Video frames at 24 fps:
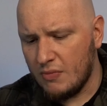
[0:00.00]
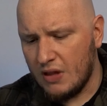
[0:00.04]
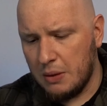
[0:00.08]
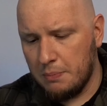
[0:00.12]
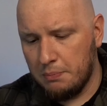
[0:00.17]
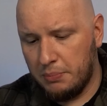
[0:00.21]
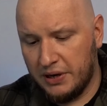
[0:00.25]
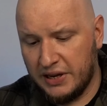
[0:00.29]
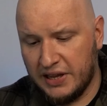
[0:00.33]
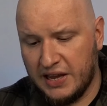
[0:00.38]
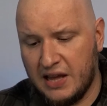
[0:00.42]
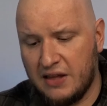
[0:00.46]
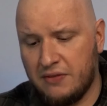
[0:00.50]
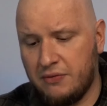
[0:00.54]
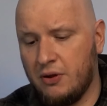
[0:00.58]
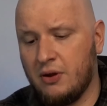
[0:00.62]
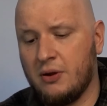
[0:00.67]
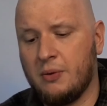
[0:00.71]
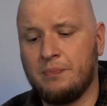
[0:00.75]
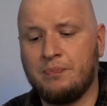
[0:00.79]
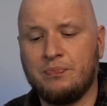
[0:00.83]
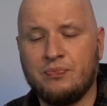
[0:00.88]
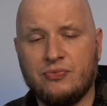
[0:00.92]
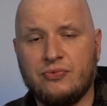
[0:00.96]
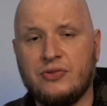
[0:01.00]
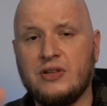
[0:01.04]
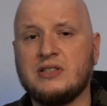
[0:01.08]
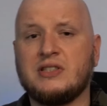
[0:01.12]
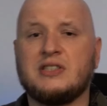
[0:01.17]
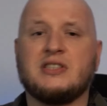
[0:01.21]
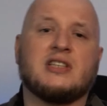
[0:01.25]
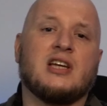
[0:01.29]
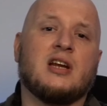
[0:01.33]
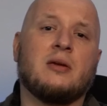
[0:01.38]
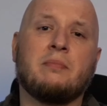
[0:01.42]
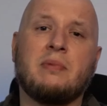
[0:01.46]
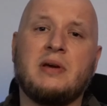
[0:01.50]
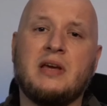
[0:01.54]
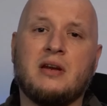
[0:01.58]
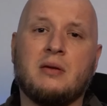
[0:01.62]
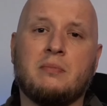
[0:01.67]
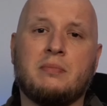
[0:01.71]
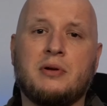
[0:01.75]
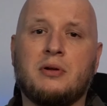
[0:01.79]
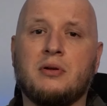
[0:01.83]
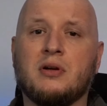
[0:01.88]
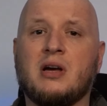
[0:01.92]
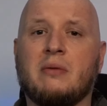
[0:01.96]
But again, this is going to be in a
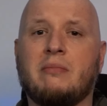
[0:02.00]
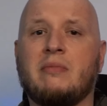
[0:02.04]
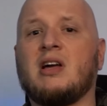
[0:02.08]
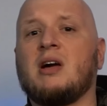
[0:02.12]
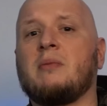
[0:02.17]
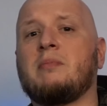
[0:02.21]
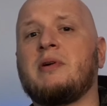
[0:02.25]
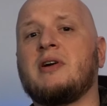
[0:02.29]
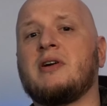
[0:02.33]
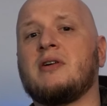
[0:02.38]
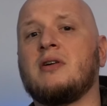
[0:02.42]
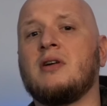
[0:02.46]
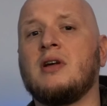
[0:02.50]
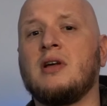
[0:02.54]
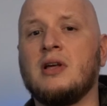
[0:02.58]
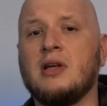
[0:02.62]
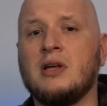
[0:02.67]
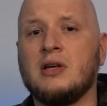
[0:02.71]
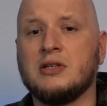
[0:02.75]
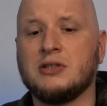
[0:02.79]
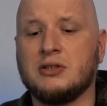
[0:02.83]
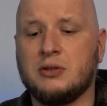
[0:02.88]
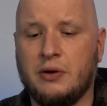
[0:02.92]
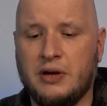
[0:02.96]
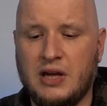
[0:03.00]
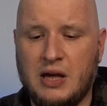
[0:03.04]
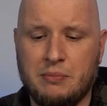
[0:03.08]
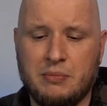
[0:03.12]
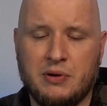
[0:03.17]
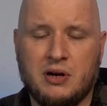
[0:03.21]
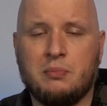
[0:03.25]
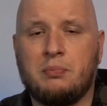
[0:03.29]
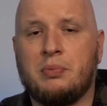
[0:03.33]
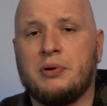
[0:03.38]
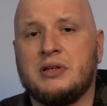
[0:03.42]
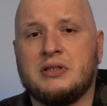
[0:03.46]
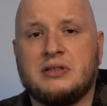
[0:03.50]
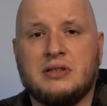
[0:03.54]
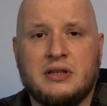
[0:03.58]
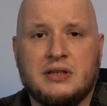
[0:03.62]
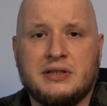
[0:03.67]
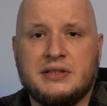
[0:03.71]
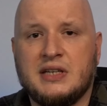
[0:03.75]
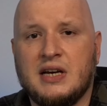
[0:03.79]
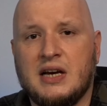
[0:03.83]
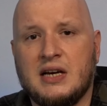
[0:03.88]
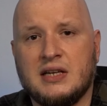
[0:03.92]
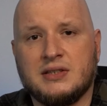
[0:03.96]
build coming up here, so I am going to put it to the
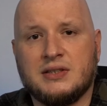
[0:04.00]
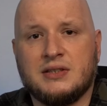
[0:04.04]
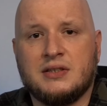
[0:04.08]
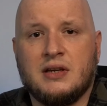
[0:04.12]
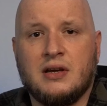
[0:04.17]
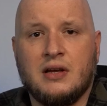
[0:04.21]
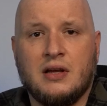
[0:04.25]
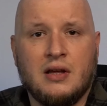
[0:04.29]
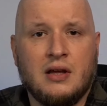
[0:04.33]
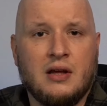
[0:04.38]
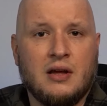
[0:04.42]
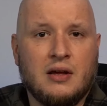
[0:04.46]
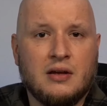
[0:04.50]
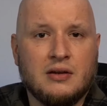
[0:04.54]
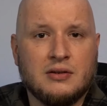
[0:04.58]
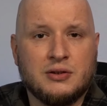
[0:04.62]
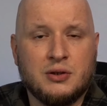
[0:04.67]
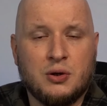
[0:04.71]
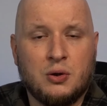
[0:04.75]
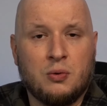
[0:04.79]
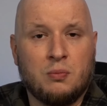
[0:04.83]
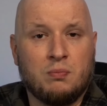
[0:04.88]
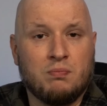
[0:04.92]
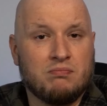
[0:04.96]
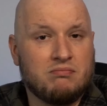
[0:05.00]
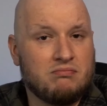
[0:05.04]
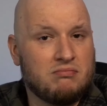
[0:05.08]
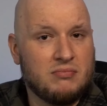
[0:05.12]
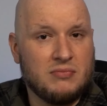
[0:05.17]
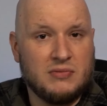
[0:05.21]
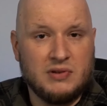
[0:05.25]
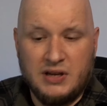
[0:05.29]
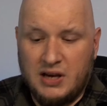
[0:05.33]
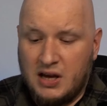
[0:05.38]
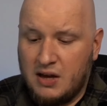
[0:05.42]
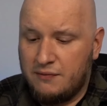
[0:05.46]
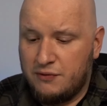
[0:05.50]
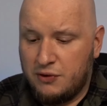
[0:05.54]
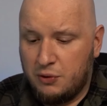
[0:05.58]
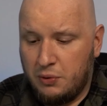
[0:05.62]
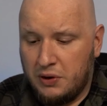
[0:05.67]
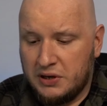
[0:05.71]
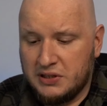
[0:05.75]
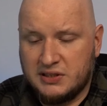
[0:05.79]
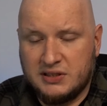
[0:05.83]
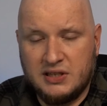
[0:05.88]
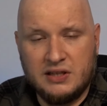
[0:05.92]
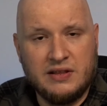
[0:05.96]
test. So yeah, if you
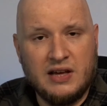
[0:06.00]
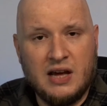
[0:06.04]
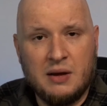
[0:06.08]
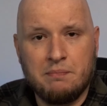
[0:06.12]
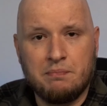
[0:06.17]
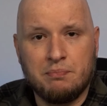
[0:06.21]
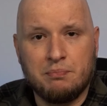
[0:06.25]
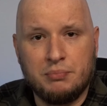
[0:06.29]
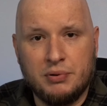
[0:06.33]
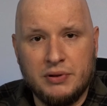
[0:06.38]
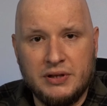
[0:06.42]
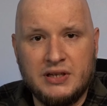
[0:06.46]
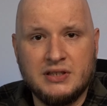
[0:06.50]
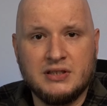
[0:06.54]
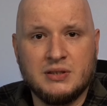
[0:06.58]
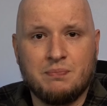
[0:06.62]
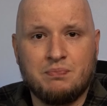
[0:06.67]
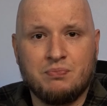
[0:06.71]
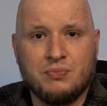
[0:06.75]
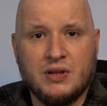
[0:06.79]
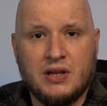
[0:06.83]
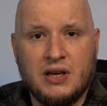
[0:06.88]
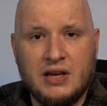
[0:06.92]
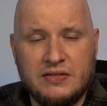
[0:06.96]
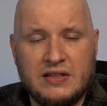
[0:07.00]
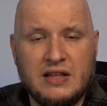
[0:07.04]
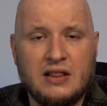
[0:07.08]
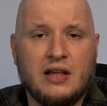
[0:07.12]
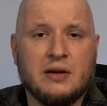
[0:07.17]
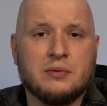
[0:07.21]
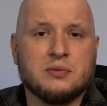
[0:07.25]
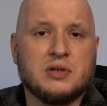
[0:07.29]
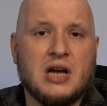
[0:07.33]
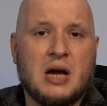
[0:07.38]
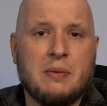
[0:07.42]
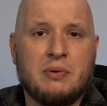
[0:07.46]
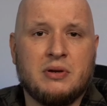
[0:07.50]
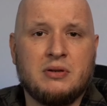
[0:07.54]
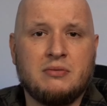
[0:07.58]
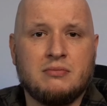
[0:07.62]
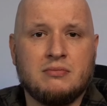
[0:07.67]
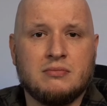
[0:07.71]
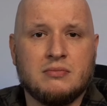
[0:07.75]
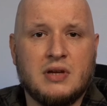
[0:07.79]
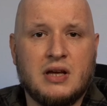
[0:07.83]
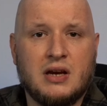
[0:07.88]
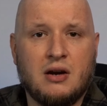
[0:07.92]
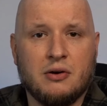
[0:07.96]
want to see that, please hit that like, subscribe
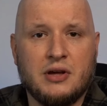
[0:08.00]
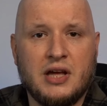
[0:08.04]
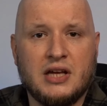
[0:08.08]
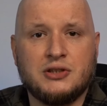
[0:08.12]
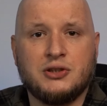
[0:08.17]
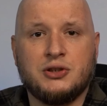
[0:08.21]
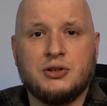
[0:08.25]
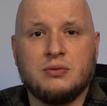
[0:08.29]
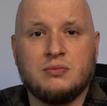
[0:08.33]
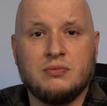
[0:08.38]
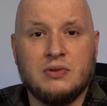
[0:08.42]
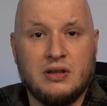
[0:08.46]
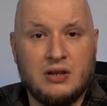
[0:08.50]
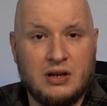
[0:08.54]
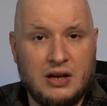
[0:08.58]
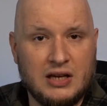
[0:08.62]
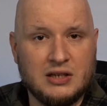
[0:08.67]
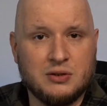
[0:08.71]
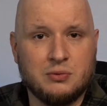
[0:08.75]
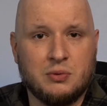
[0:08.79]
button, and I'll catch you in the next